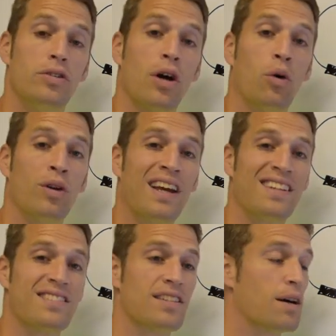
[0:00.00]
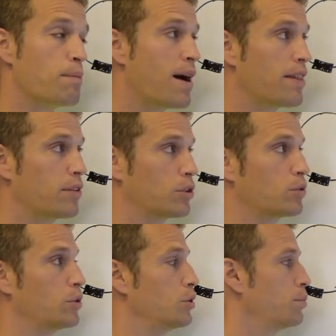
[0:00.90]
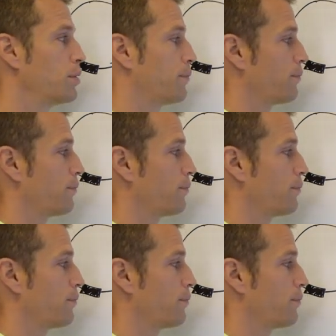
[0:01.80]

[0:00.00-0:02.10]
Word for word: donates a methyl group,